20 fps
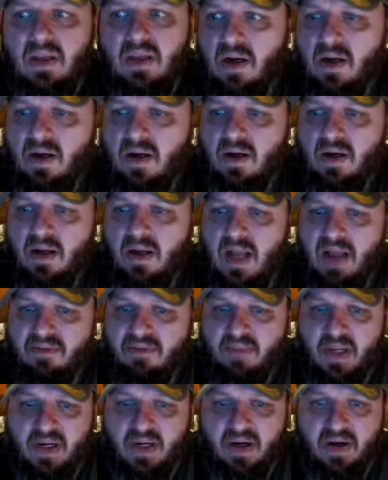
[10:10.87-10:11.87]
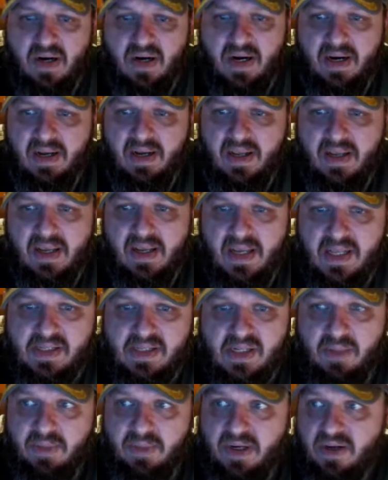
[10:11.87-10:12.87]
uh, I've been here. And
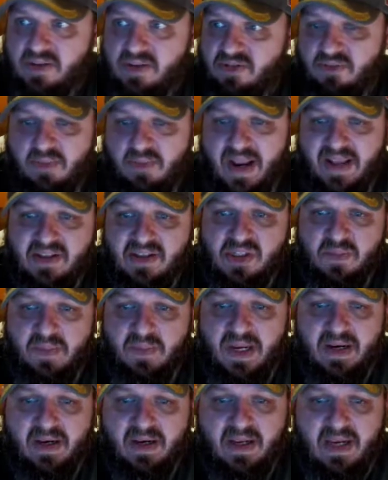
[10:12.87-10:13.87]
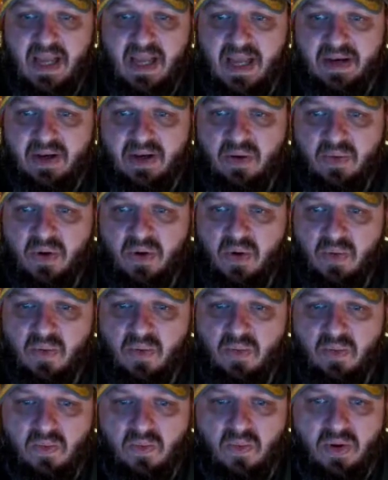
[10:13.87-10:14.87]
it's not because of mass spending. I don't
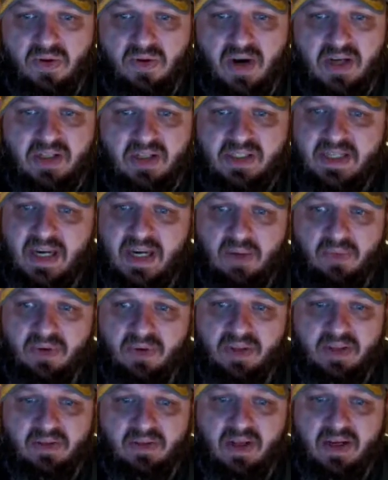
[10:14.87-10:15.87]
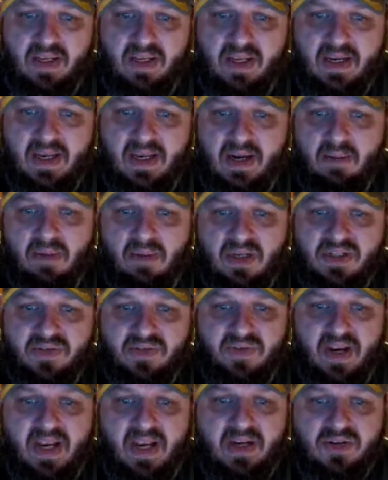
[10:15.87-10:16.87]
know whether I just got really lucky and got a bunch
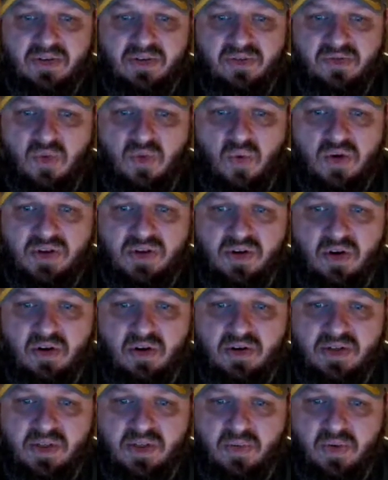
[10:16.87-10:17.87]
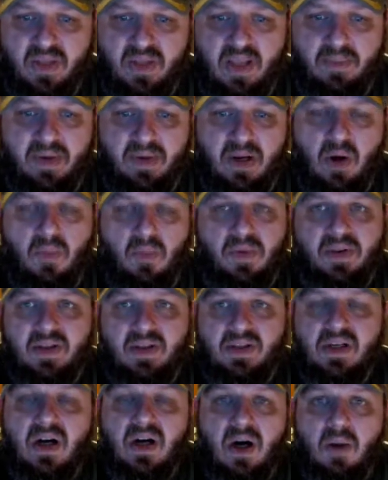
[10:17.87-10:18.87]
of extra four stars that would let me open
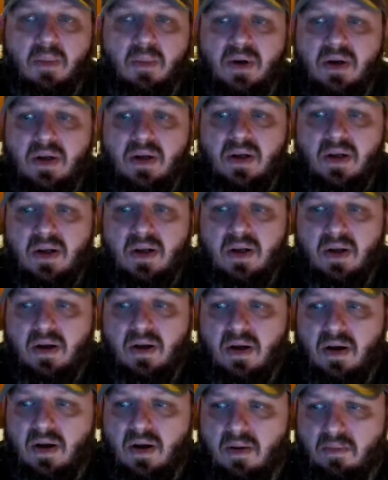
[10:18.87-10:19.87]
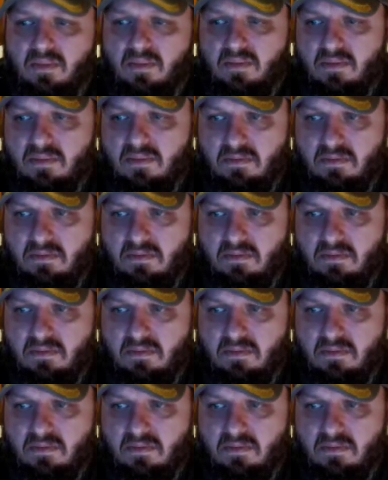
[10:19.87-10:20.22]
this up. Um,